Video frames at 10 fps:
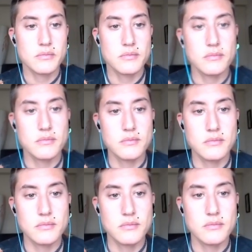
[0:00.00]

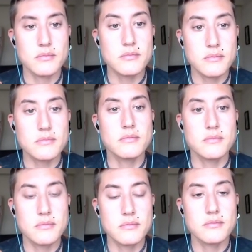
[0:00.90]

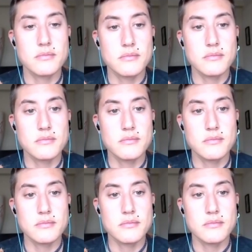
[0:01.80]
No words are spoken by the person on screen.